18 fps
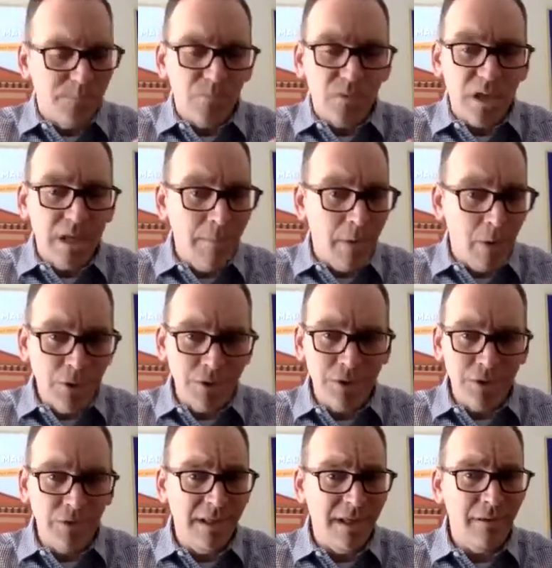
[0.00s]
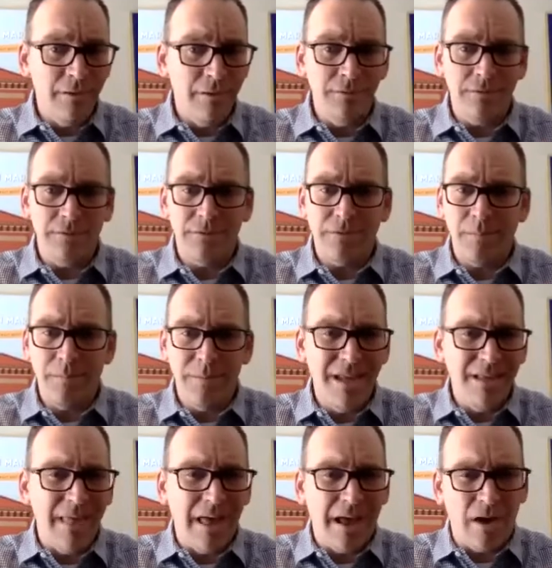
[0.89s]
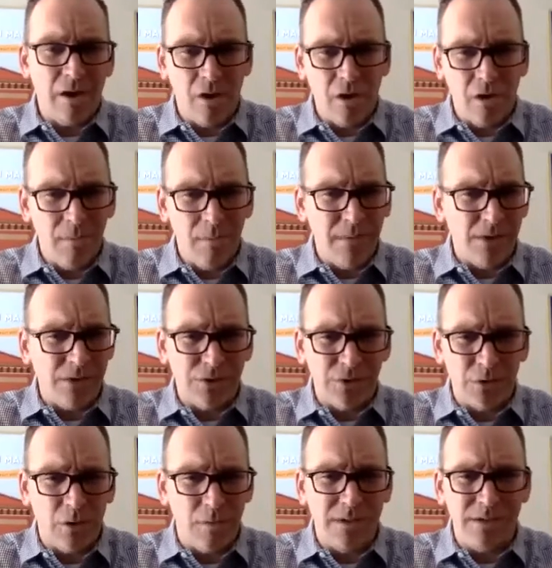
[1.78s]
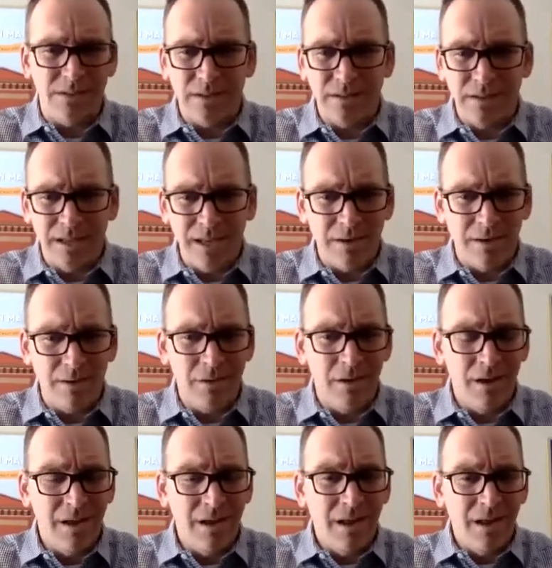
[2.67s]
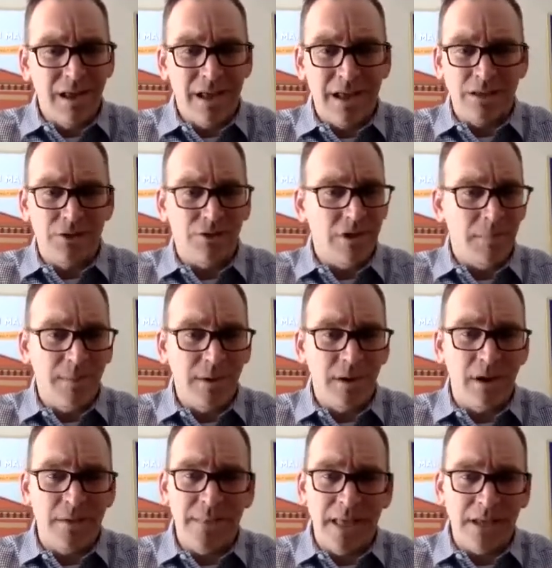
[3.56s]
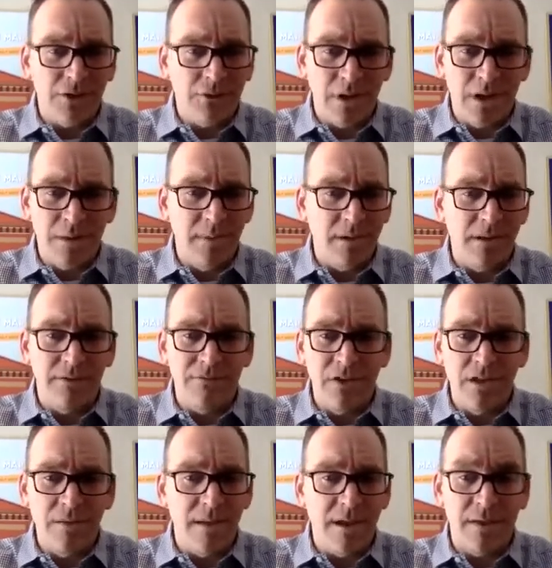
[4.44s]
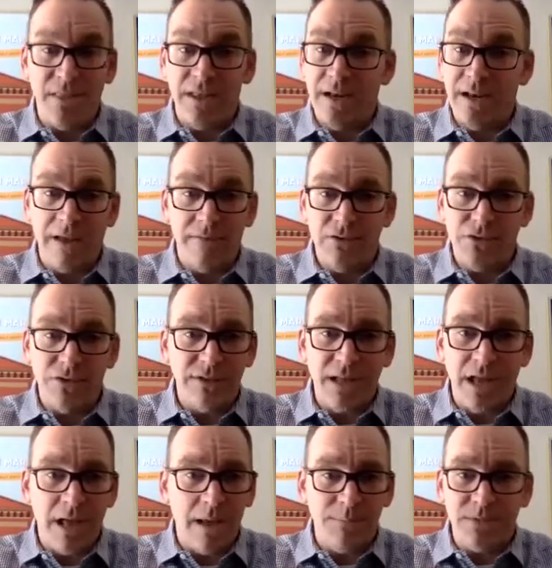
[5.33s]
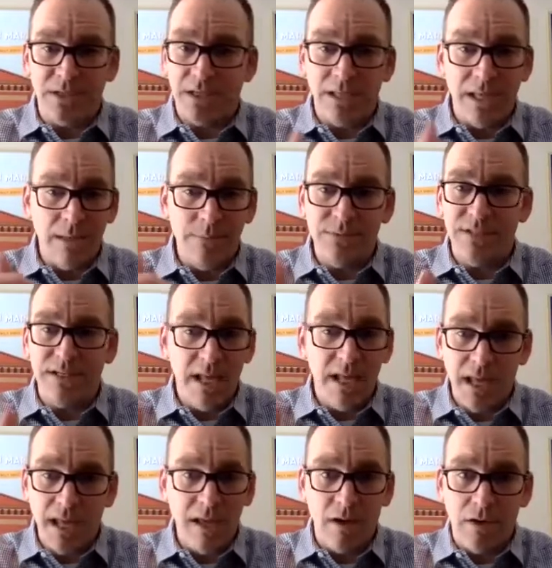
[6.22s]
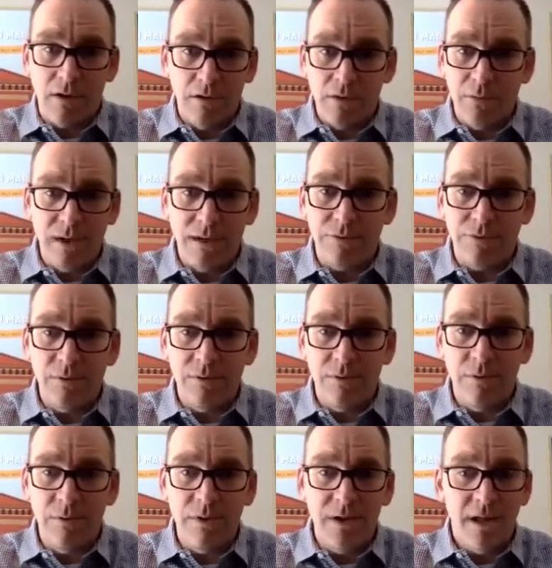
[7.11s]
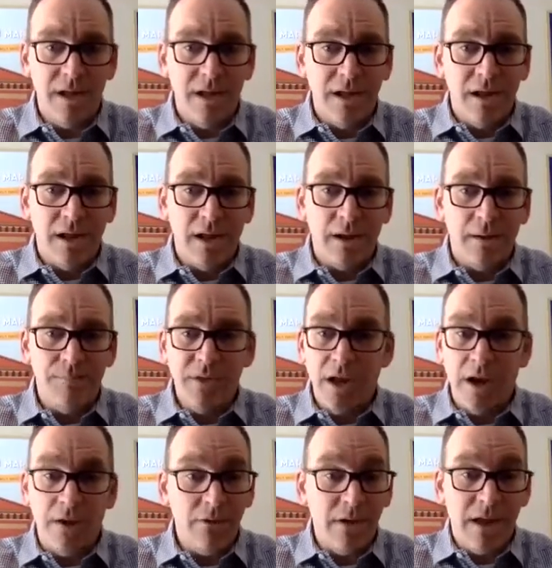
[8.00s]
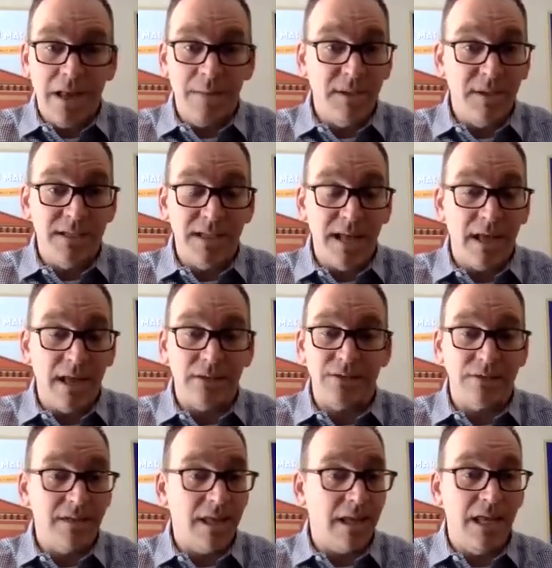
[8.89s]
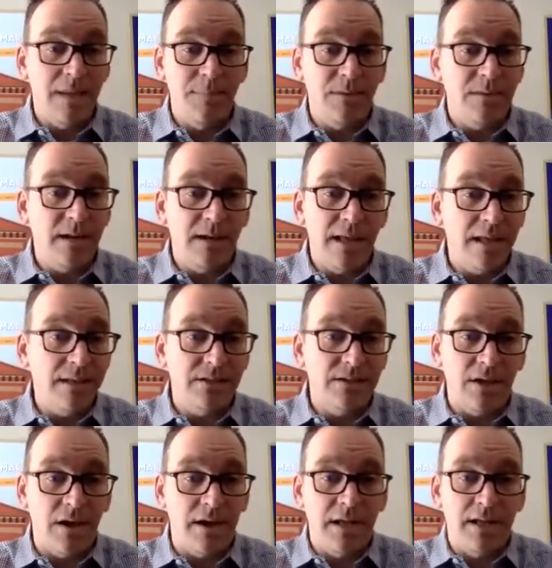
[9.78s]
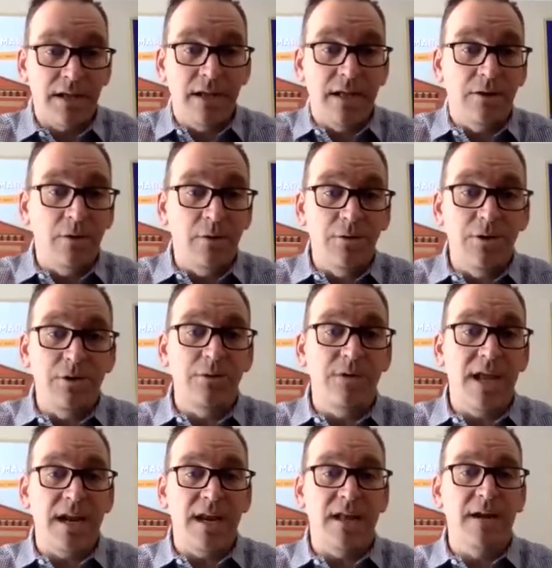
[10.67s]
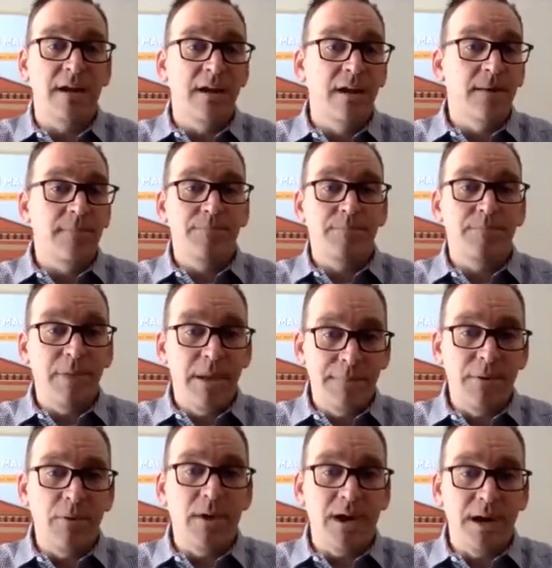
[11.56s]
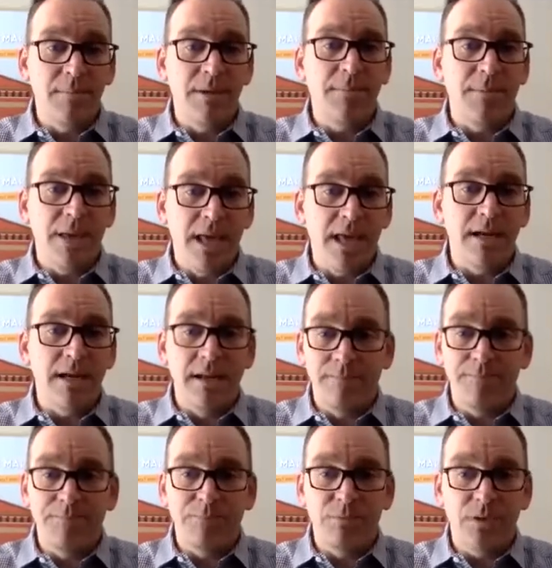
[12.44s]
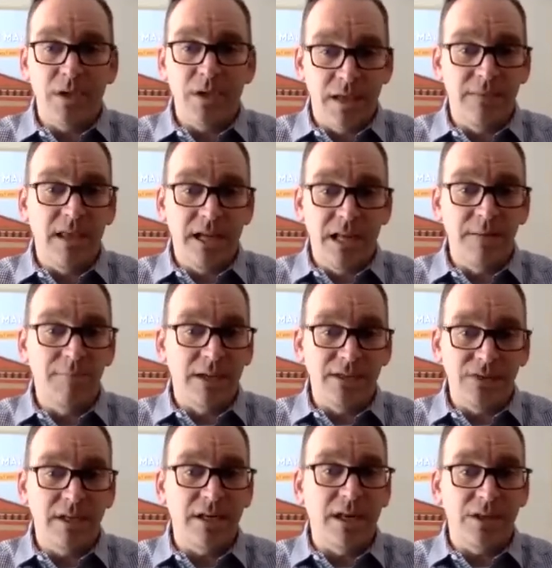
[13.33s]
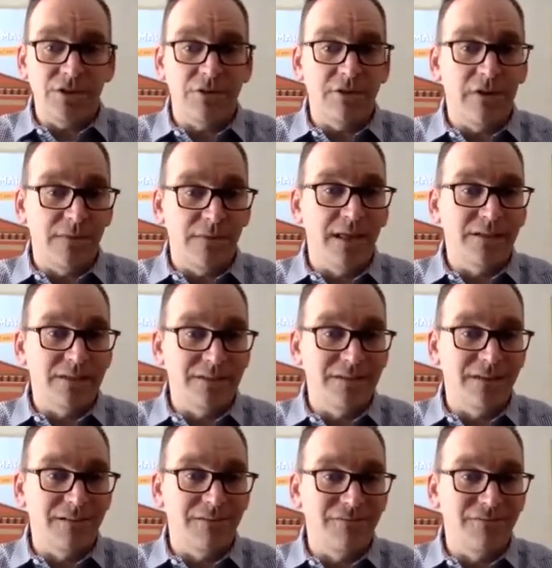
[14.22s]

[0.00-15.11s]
emotional health, being that calm in the storm as the leader, jumping on that treadmill of email that never stops and keeps dinging all the way through. The other admin tasks, like keeping the lights on, and who knew, Dana, people want to be paid, and they need my signature on that stuff.